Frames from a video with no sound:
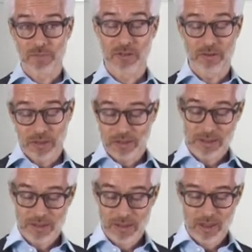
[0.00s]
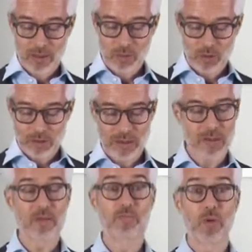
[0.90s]
So this is one
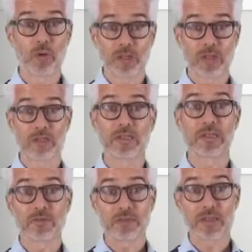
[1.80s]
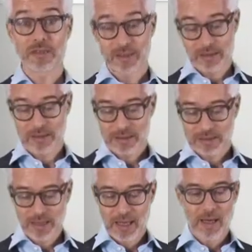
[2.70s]
important difference, and this